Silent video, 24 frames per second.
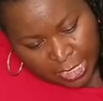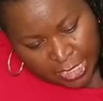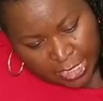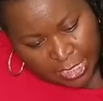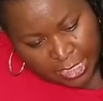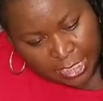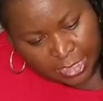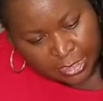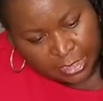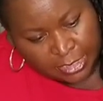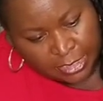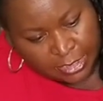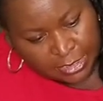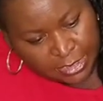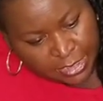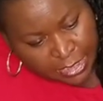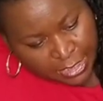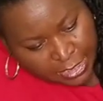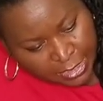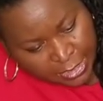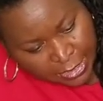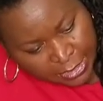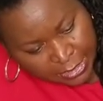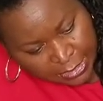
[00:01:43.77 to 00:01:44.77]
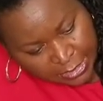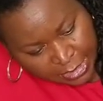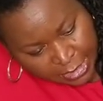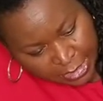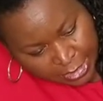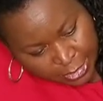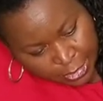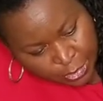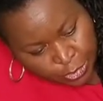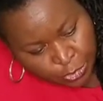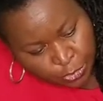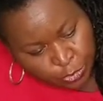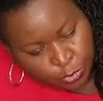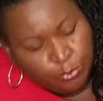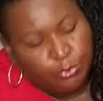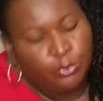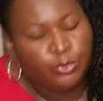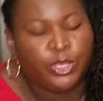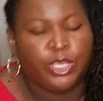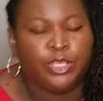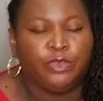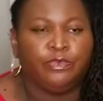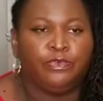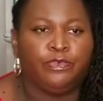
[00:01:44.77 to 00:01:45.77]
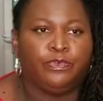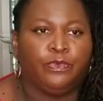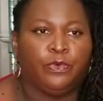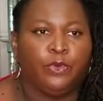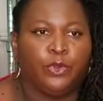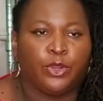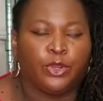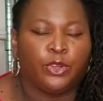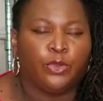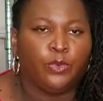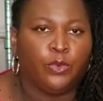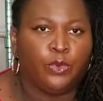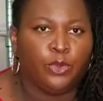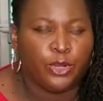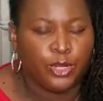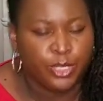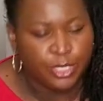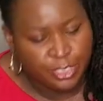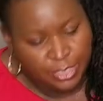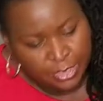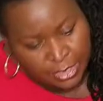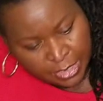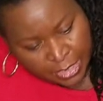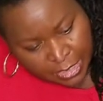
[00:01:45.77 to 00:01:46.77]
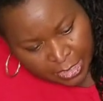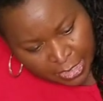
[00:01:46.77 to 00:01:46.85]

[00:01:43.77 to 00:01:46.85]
It contains a 2.4 quart